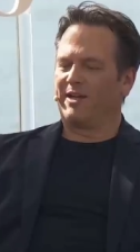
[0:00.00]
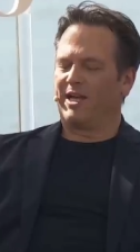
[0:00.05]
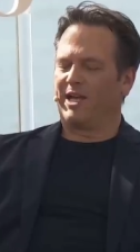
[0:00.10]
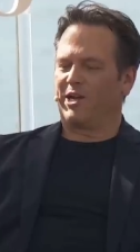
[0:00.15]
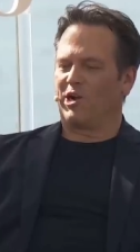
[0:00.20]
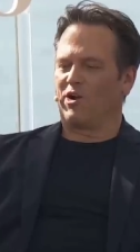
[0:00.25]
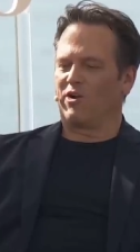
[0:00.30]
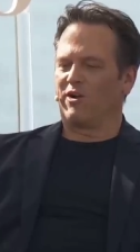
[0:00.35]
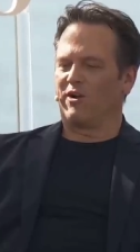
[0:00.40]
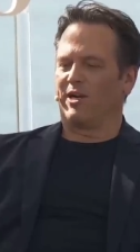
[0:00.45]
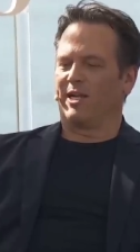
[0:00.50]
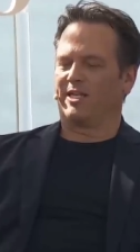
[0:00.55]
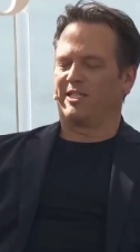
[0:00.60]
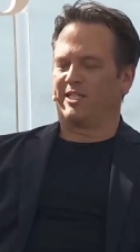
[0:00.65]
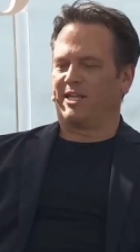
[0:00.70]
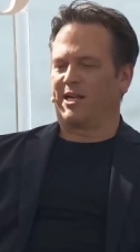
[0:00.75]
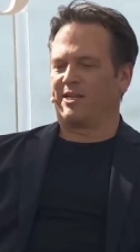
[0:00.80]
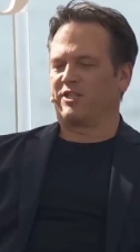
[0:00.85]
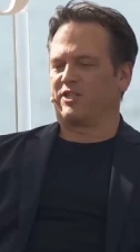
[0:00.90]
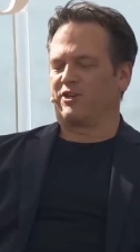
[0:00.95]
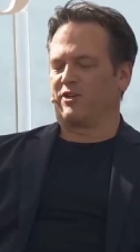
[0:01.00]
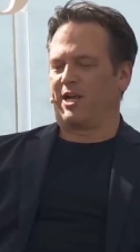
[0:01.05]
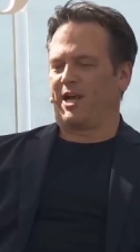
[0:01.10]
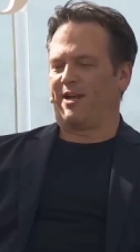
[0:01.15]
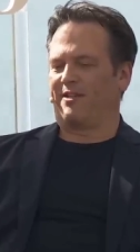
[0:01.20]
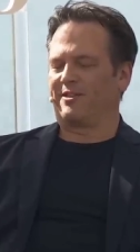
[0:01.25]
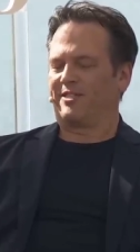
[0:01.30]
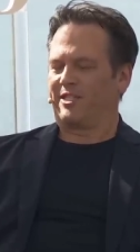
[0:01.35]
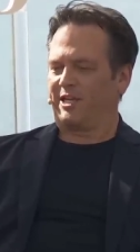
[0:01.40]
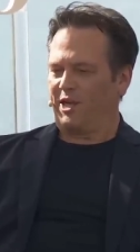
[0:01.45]
in our earnings
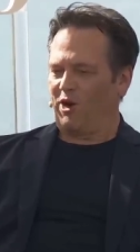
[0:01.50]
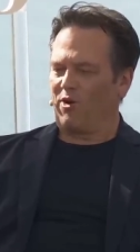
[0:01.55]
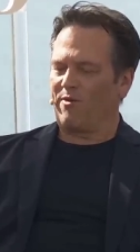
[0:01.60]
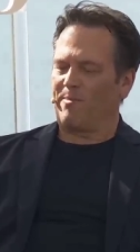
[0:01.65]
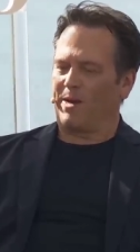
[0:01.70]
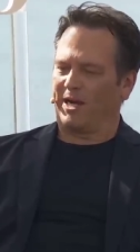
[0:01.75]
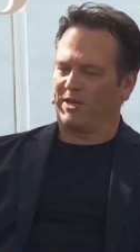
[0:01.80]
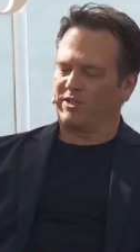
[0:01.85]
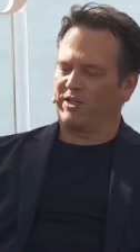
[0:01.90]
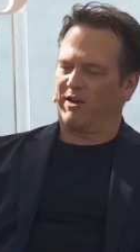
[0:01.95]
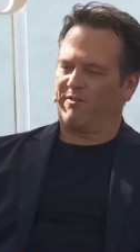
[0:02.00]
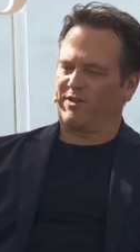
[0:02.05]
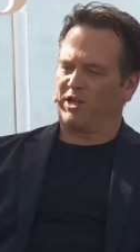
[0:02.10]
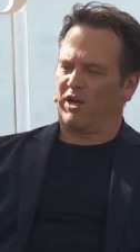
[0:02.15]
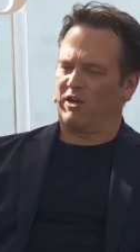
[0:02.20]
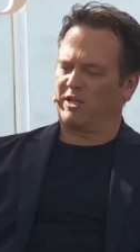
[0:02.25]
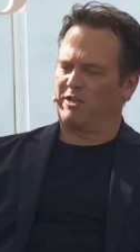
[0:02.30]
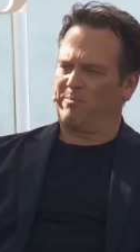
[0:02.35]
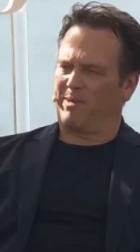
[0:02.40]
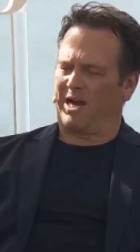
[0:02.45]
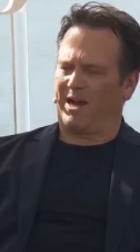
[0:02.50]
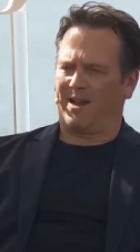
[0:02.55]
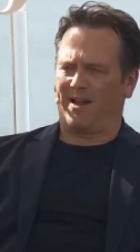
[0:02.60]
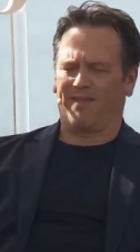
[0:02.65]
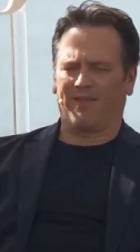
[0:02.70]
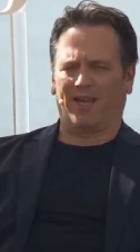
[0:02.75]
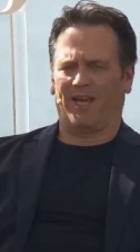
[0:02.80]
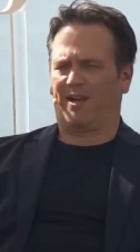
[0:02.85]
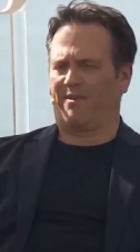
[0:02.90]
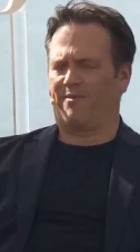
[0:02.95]
yesterday, the CEO of Microsoft talked about I
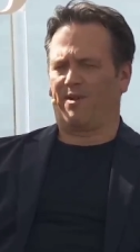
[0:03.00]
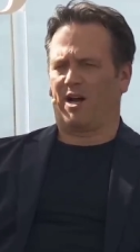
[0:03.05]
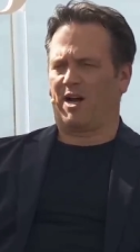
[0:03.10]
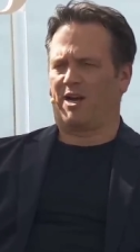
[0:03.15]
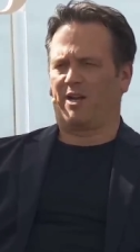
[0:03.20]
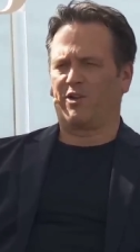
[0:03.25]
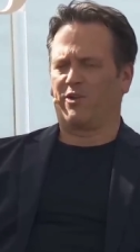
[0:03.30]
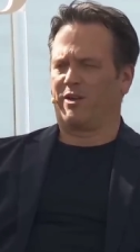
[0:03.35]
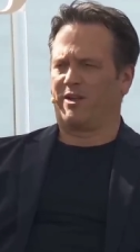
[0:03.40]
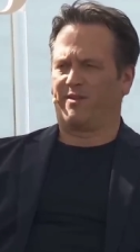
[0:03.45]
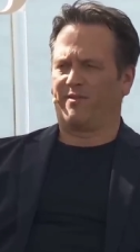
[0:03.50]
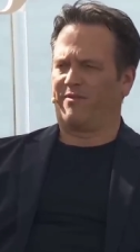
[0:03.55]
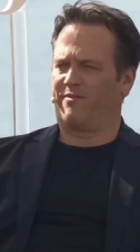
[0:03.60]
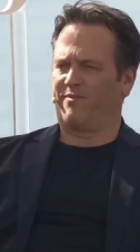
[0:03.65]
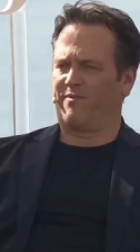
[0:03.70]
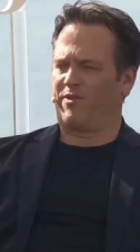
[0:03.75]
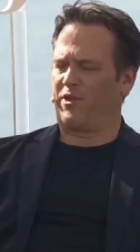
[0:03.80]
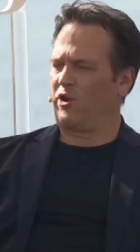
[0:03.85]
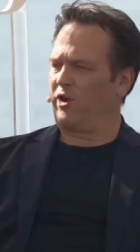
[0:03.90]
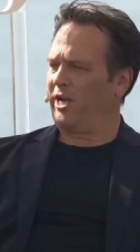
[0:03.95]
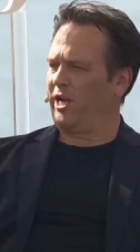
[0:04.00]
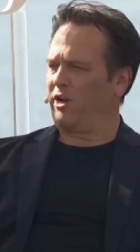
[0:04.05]
think 130,